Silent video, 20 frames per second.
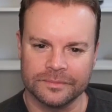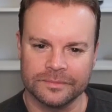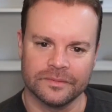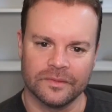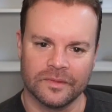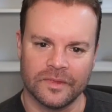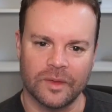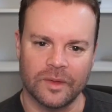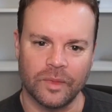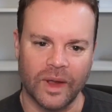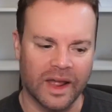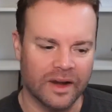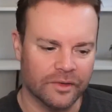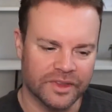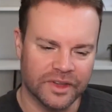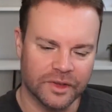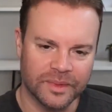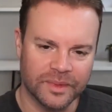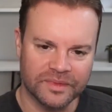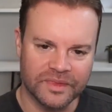And I don't
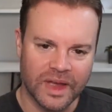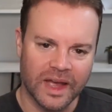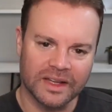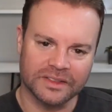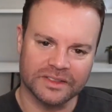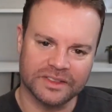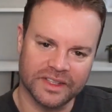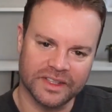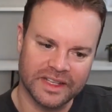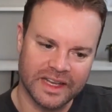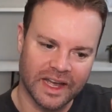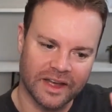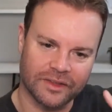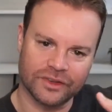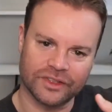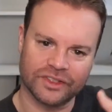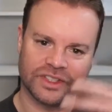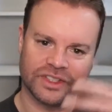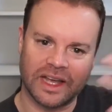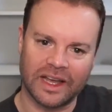think we've gotten to the
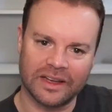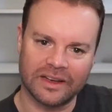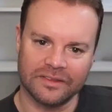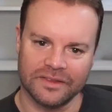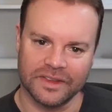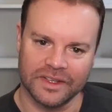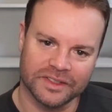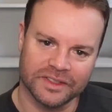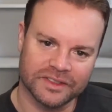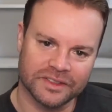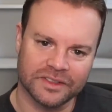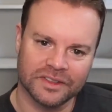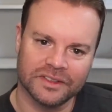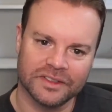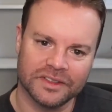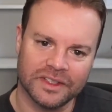other side of this